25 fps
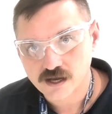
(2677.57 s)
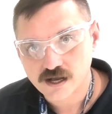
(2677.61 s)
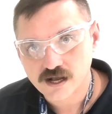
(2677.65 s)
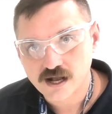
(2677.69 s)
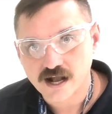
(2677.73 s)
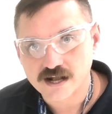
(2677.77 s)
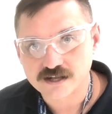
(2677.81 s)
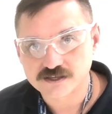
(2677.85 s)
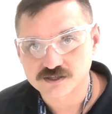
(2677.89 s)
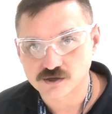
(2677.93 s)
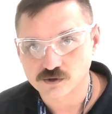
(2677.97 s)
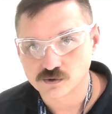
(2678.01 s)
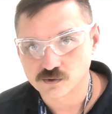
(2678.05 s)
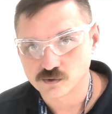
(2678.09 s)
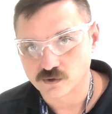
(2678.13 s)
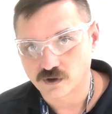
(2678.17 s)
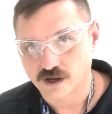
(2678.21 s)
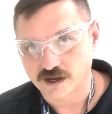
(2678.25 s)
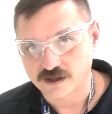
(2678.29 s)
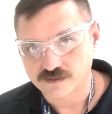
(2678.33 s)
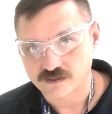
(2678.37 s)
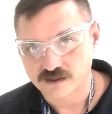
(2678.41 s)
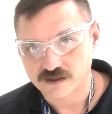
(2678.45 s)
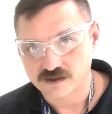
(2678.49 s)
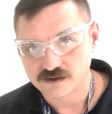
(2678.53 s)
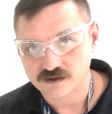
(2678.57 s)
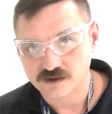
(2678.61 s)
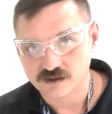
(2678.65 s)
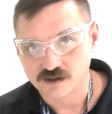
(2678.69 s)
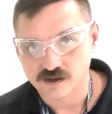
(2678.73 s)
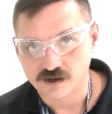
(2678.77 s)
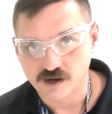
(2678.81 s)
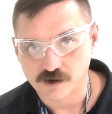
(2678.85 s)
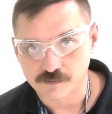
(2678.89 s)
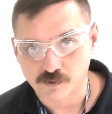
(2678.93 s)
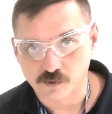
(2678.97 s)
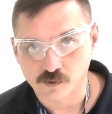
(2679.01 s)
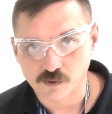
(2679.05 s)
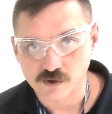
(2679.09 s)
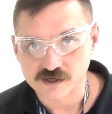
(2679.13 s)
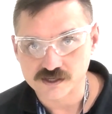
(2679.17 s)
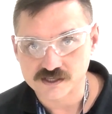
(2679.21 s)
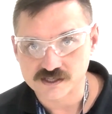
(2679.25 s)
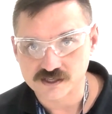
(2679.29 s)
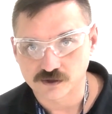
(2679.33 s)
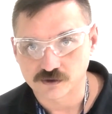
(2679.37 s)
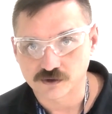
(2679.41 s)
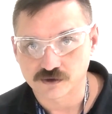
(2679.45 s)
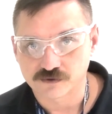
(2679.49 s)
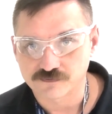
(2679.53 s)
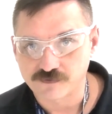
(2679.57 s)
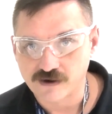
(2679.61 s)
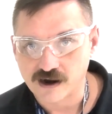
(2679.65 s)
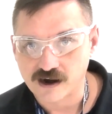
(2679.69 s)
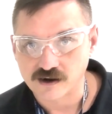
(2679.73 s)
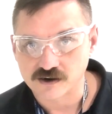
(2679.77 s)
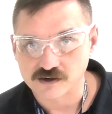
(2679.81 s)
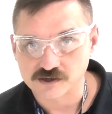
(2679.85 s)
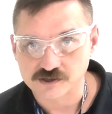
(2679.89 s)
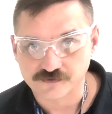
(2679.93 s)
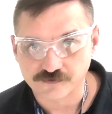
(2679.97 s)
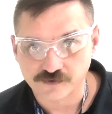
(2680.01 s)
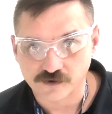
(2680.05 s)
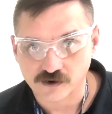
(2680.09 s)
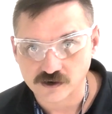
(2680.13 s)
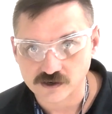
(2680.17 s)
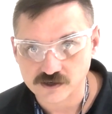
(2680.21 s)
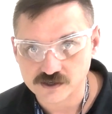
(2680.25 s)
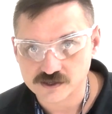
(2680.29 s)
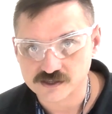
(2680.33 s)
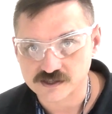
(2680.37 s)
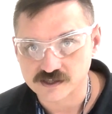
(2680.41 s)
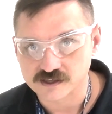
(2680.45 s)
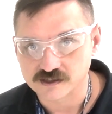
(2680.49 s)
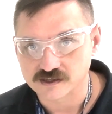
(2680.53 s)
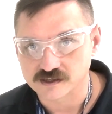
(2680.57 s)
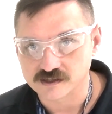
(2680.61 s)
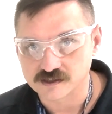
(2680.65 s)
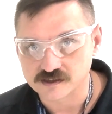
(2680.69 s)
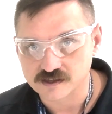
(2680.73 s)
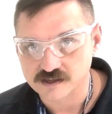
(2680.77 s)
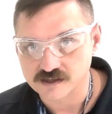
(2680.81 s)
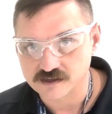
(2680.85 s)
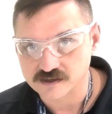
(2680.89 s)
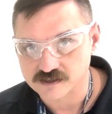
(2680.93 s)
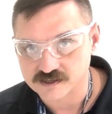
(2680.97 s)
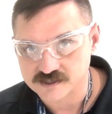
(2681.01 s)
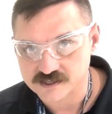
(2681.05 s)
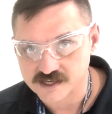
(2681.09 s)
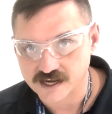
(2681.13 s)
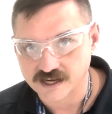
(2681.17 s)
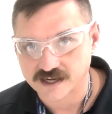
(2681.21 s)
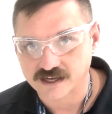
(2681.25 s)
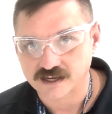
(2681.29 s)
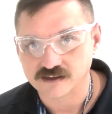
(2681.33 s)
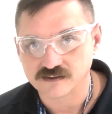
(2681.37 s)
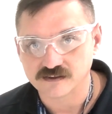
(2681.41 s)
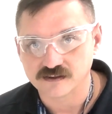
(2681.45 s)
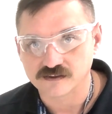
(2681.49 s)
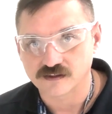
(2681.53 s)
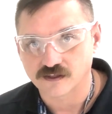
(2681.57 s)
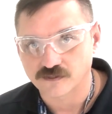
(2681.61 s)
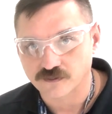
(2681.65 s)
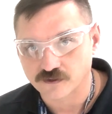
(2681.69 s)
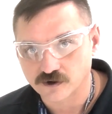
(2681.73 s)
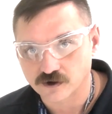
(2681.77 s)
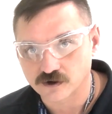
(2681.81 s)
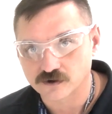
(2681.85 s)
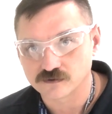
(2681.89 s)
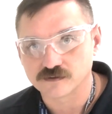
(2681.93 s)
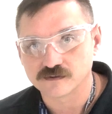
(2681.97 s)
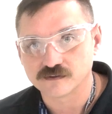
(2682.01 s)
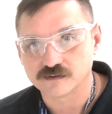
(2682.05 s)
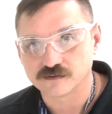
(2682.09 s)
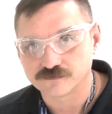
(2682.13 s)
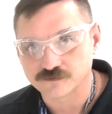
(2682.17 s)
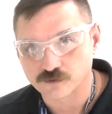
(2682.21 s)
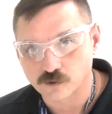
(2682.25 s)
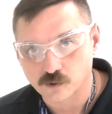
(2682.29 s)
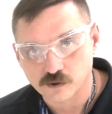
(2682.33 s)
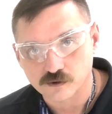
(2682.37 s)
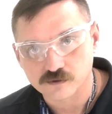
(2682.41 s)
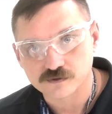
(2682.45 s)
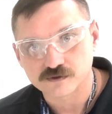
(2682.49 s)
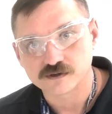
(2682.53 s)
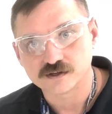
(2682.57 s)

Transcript: And so like the number one cylinder fires first, then the second, then the third, then the fourth,